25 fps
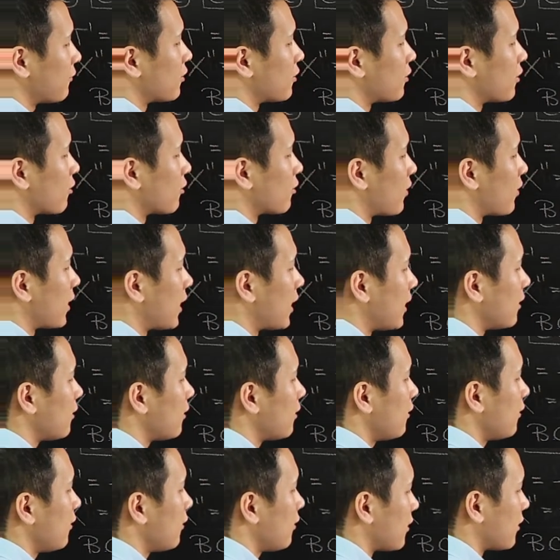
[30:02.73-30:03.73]
on the right,
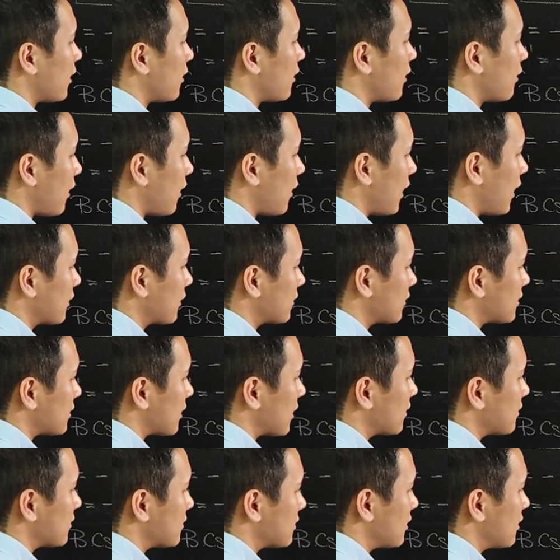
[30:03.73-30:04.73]
that x
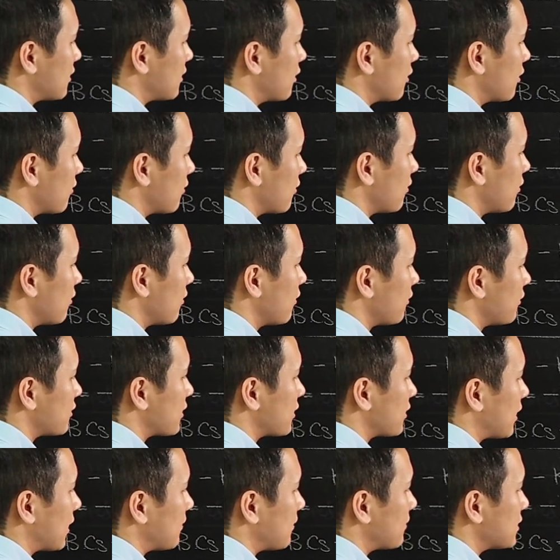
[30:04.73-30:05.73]
at zero
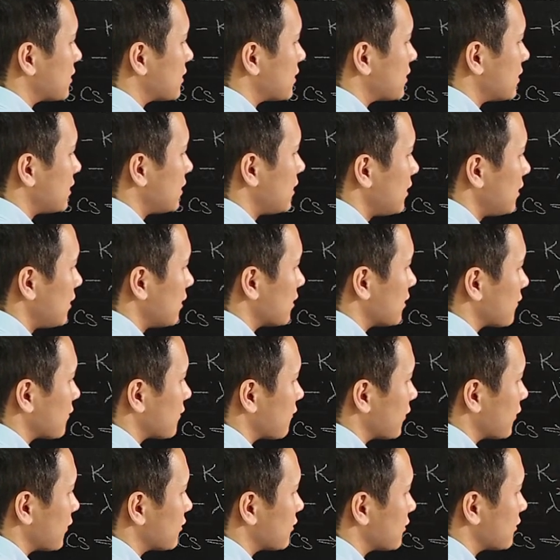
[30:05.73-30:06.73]
times t as a
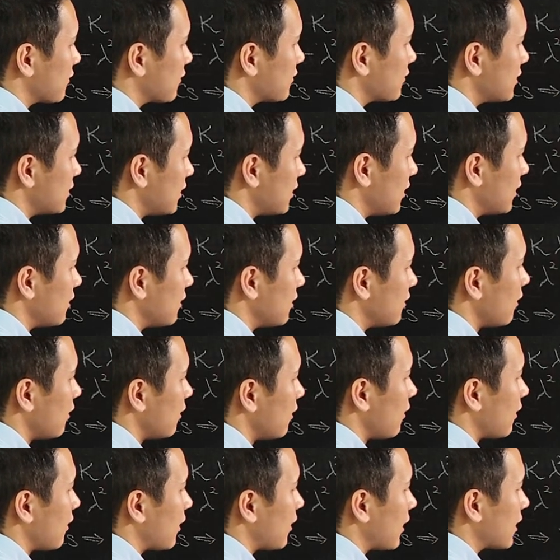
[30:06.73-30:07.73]
function of t
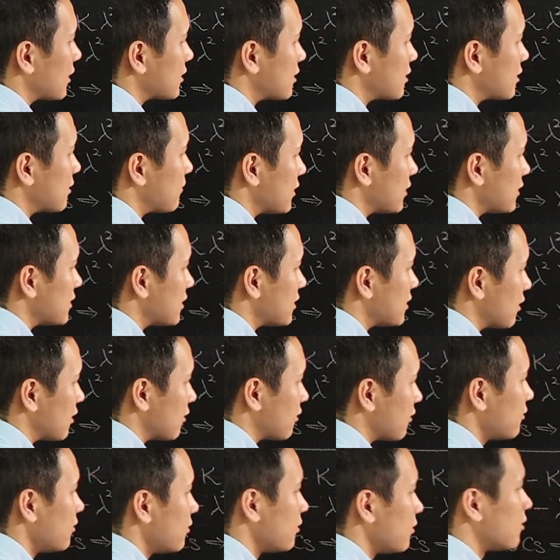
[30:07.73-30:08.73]
has to be zero.